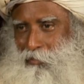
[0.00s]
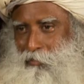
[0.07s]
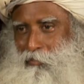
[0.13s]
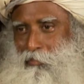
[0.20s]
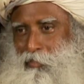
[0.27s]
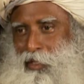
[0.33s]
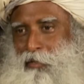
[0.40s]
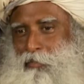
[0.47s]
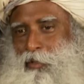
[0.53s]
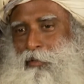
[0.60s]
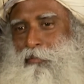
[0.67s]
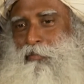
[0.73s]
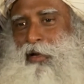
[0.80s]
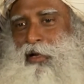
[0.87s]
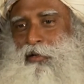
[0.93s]
maybe
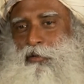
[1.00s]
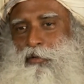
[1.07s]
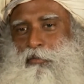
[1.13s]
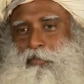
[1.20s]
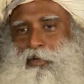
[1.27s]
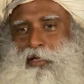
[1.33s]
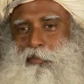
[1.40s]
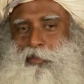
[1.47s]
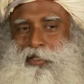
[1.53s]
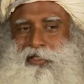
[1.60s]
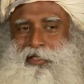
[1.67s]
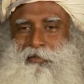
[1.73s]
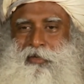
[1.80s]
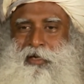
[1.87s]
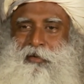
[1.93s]

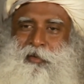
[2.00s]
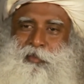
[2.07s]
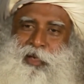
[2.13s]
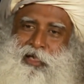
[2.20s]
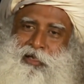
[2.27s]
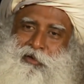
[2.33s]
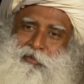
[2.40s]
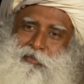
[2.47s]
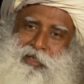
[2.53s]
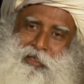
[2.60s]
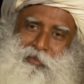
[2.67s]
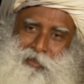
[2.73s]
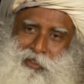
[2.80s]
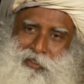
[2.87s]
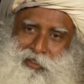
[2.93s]
micromillimeter by
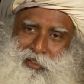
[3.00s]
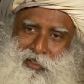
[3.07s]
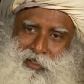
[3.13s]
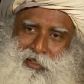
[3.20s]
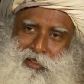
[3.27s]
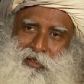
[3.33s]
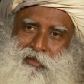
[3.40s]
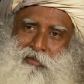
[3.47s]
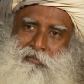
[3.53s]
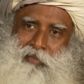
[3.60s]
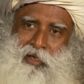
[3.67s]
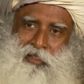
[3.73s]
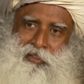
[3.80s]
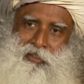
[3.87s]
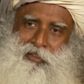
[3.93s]
micromillimeter,
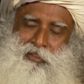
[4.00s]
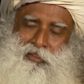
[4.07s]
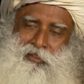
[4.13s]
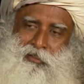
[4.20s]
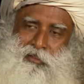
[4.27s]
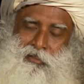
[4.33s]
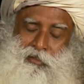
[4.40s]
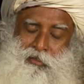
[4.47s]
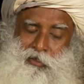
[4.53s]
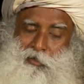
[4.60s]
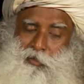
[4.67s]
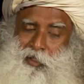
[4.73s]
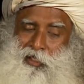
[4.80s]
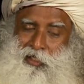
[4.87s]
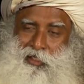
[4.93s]
but
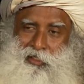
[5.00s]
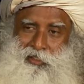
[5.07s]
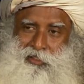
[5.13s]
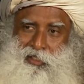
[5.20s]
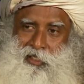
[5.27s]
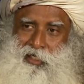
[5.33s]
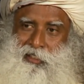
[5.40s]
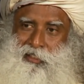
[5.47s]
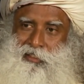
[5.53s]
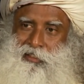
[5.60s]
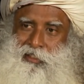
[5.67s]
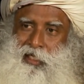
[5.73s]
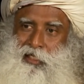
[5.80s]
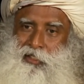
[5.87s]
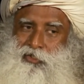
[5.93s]
nobody can say it is
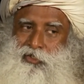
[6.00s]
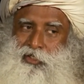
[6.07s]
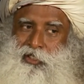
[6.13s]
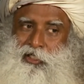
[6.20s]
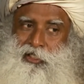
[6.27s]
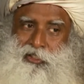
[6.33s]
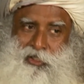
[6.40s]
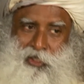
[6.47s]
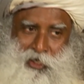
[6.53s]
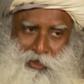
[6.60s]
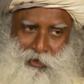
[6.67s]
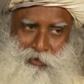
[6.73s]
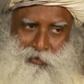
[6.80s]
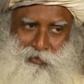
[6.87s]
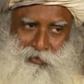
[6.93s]
not releasing
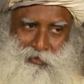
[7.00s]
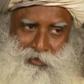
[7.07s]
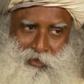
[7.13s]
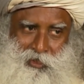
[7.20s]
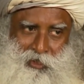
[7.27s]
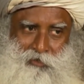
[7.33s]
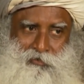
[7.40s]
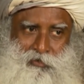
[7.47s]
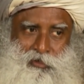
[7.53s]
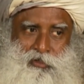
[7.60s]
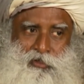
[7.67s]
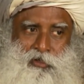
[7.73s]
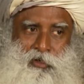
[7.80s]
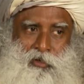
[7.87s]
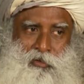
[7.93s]
you. It will
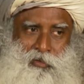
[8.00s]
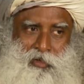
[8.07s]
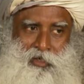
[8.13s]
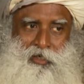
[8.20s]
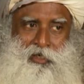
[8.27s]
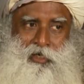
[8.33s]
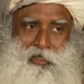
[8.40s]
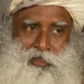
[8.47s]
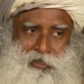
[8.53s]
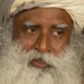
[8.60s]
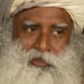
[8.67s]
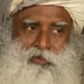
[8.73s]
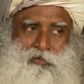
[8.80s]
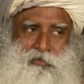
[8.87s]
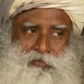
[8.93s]
slowly
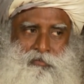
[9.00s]
release you.